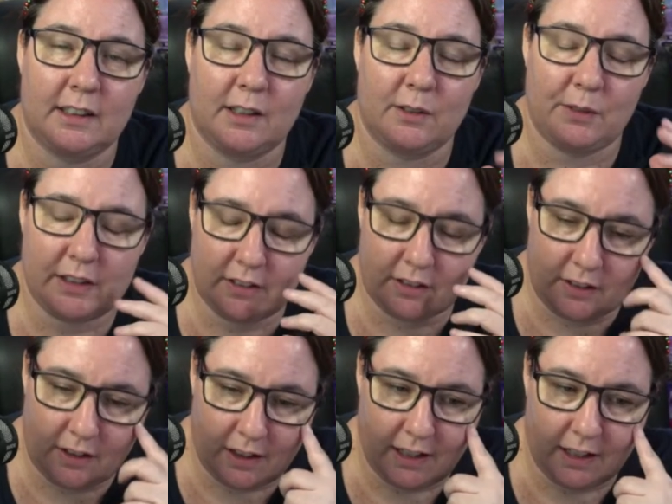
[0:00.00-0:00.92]
We're just
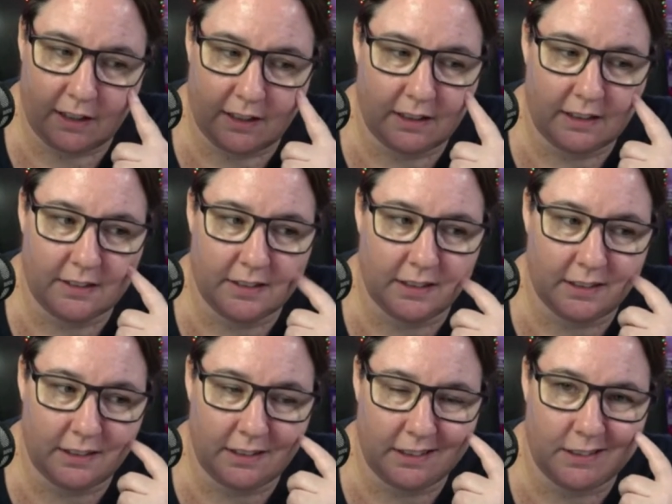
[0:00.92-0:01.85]
like, is it
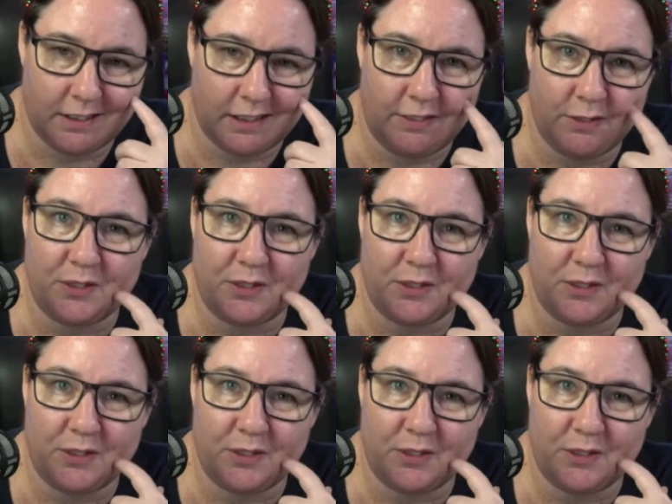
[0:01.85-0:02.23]
even